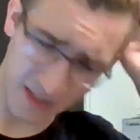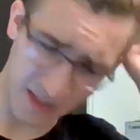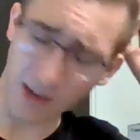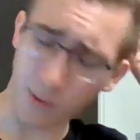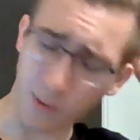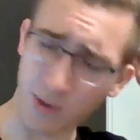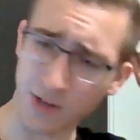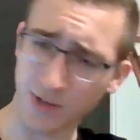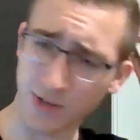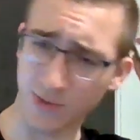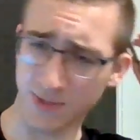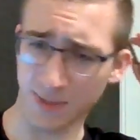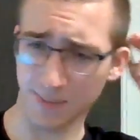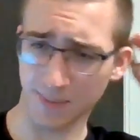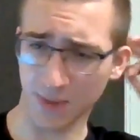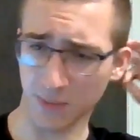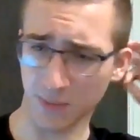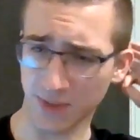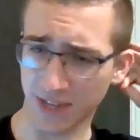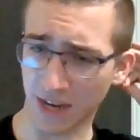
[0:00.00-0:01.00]
I want to do
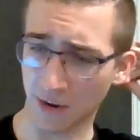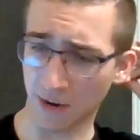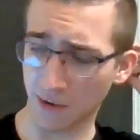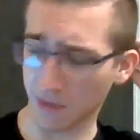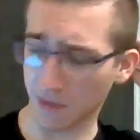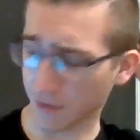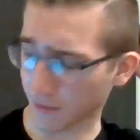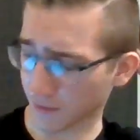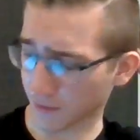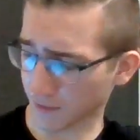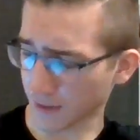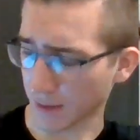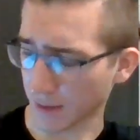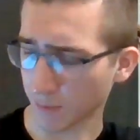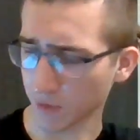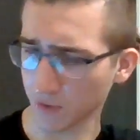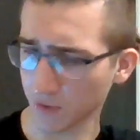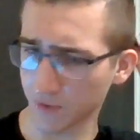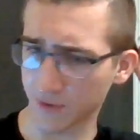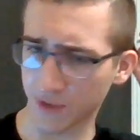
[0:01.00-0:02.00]
something with Gareth and
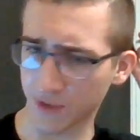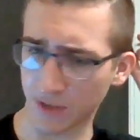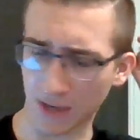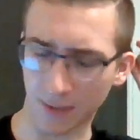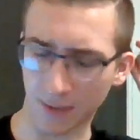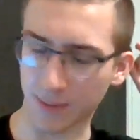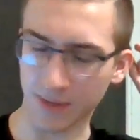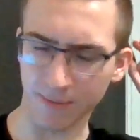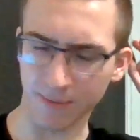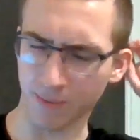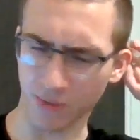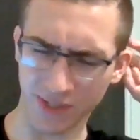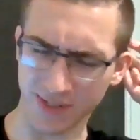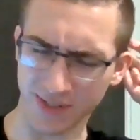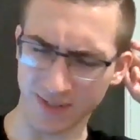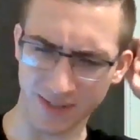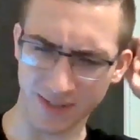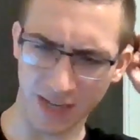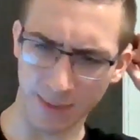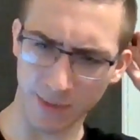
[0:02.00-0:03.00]
Emerald too. I mean
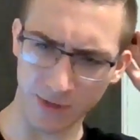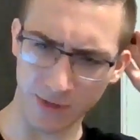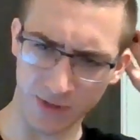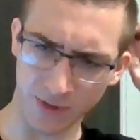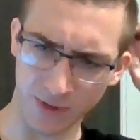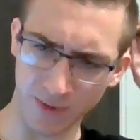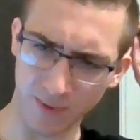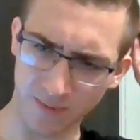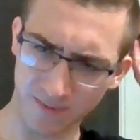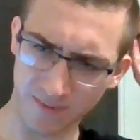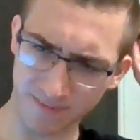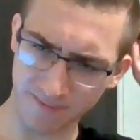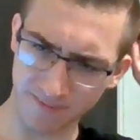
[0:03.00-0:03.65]
Princess Diamond too.